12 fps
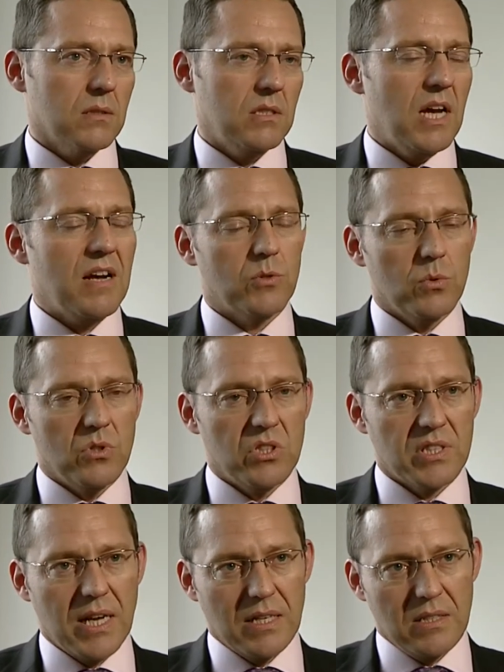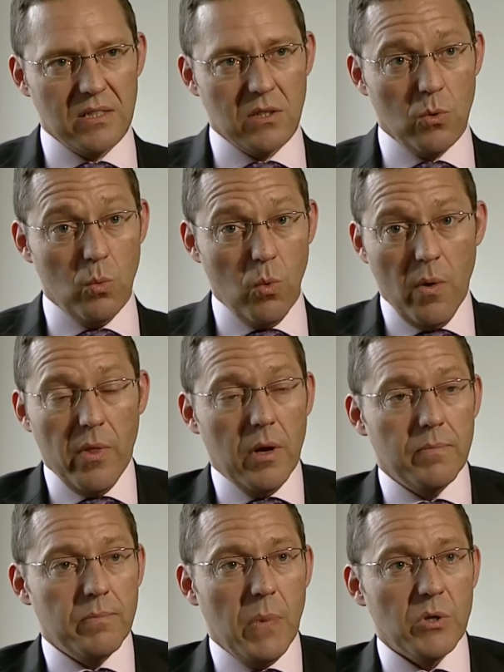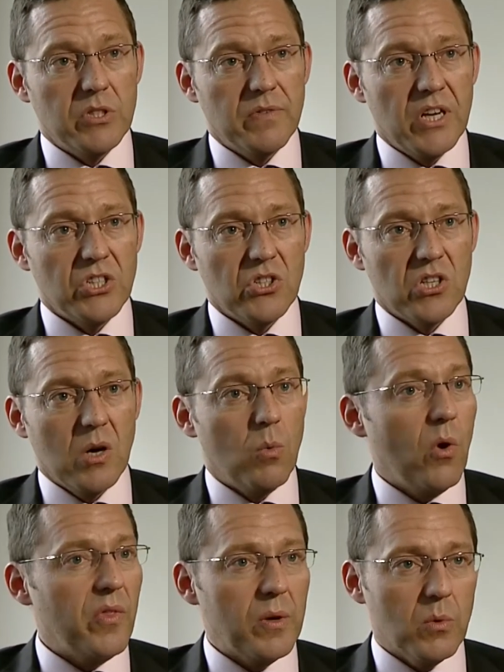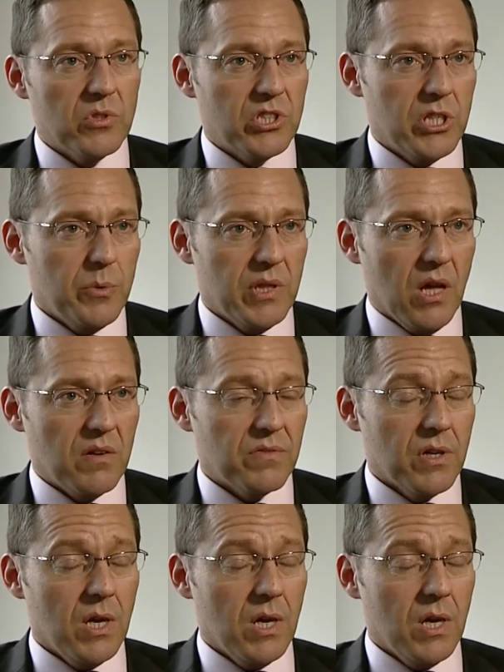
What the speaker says: You have to understand what their motivations are, what they want to do in life.